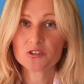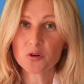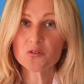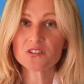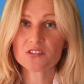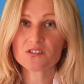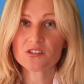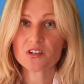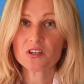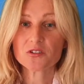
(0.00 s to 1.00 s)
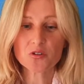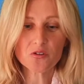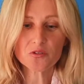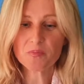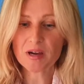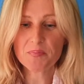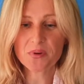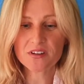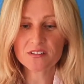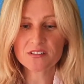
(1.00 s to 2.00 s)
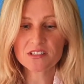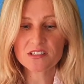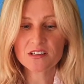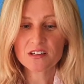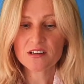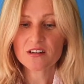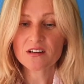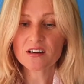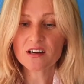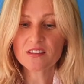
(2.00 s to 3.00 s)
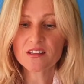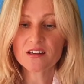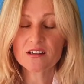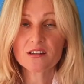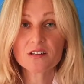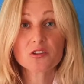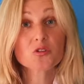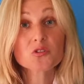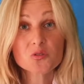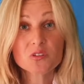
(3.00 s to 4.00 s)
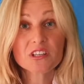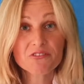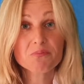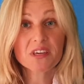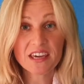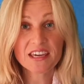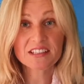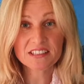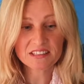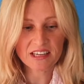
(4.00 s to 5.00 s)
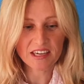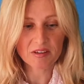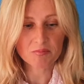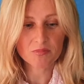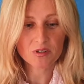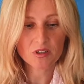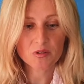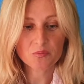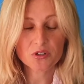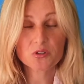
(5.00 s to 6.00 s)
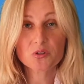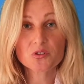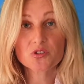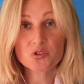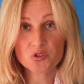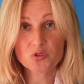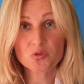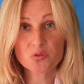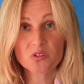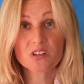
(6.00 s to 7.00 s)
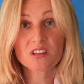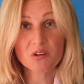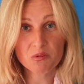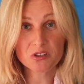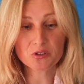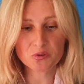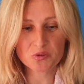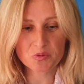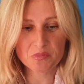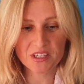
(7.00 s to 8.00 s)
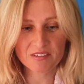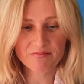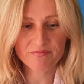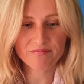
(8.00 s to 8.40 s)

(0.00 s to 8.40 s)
Doctors told my parents rather not to give me any name because soon they will lose me.